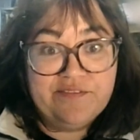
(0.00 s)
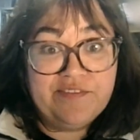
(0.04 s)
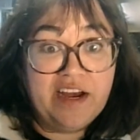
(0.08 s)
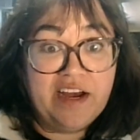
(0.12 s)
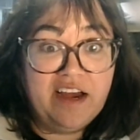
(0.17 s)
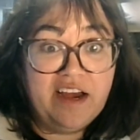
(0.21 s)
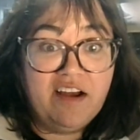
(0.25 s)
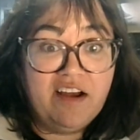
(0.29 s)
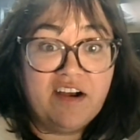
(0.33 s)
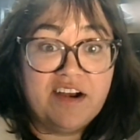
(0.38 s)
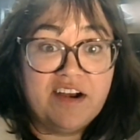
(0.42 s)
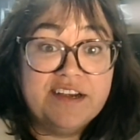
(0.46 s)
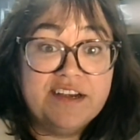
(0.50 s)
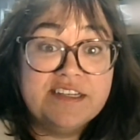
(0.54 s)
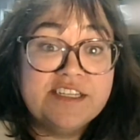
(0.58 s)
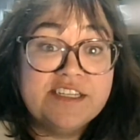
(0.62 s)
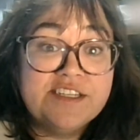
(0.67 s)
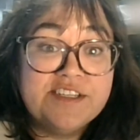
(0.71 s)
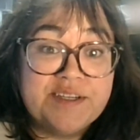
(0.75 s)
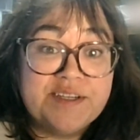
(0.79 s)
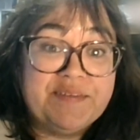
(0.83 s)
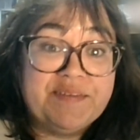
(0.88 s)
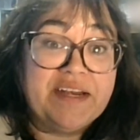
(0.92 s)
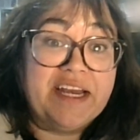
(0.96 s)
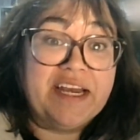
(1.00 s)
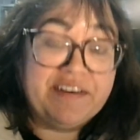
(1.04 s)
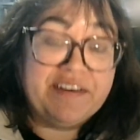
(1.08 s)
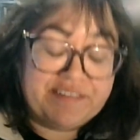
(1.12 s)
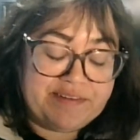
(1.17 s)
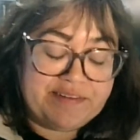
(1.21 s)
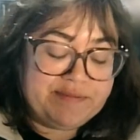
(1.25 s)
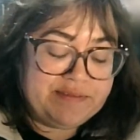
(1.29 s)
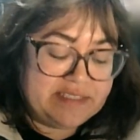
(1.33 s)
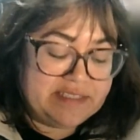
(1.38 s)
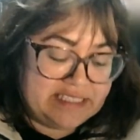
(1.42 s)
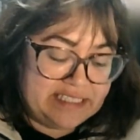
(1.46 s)
very hard to
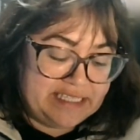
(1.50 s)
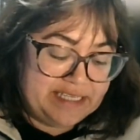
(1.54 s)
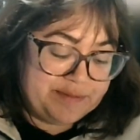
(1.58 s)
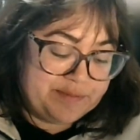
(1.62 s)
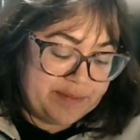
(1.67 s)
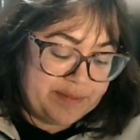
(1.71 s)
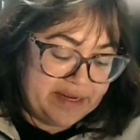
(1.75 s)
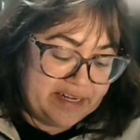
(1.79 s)
germinate from seed,